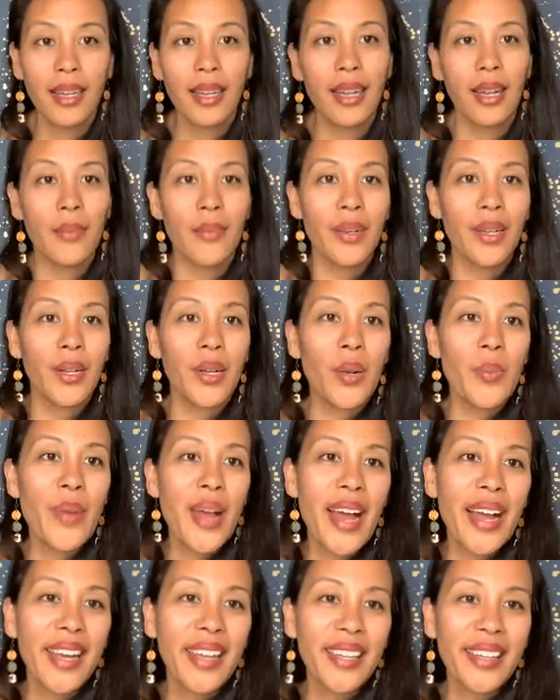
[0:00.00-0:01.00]
I'm going to go
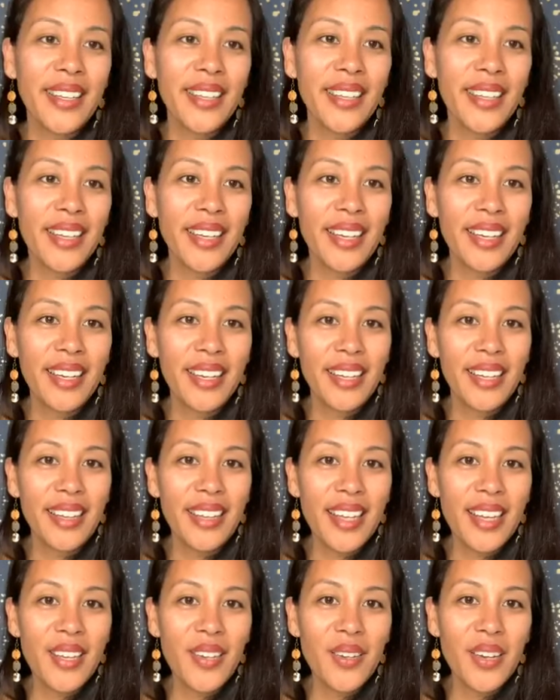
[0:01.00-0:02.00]
back and look.
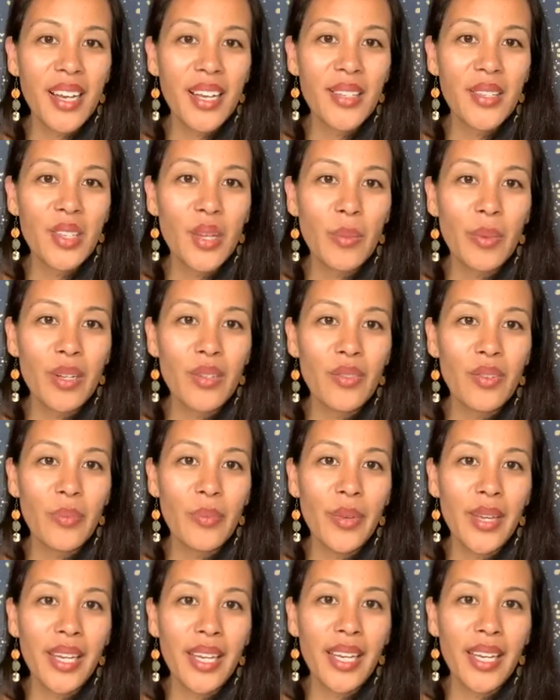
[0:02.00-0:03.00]
Thank you guys so much for
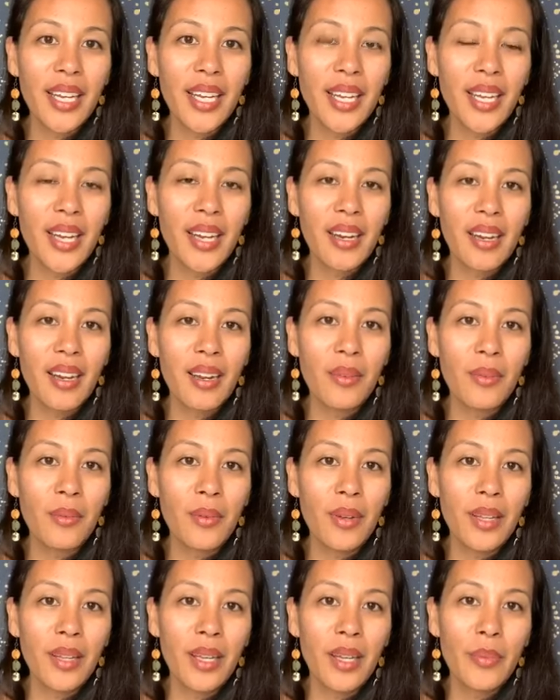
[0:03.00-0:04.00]
being here. I
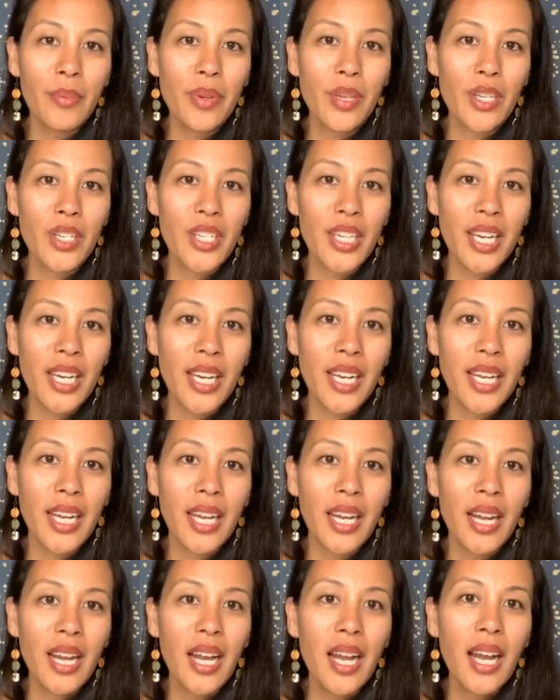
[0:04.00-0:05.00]
really appreciate
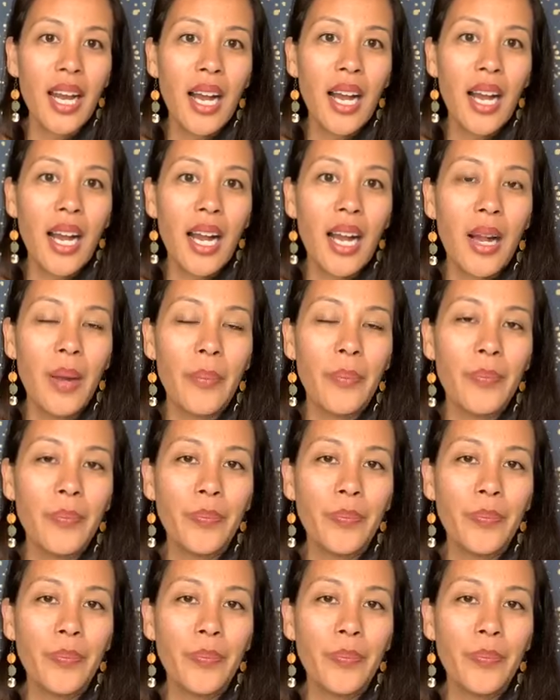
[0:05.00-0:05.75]
it. Yeah.